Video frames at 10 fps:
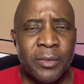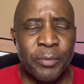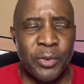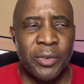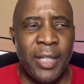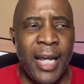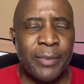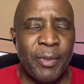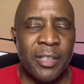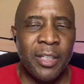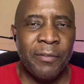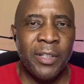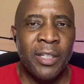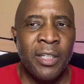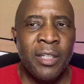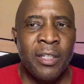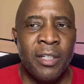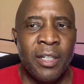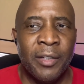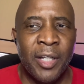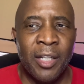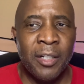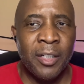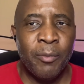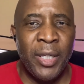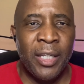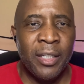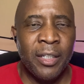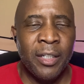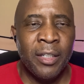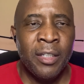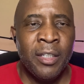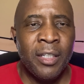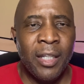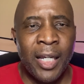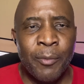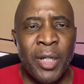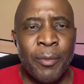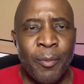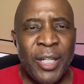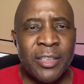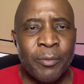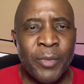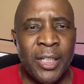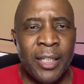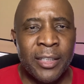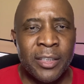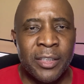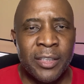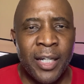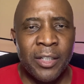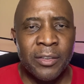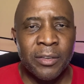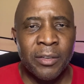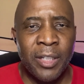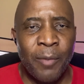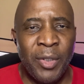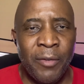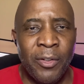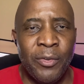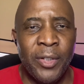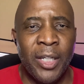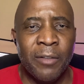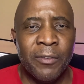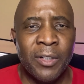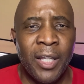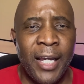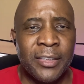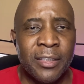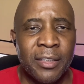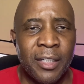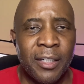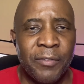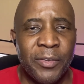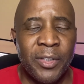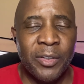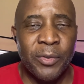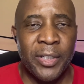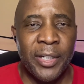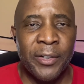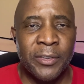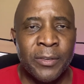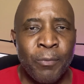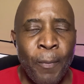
producer aspect of it. I'm not looking to make a lot of money, but make some money as a good side hustle. And I've been able to do that over the last 15, 20 years.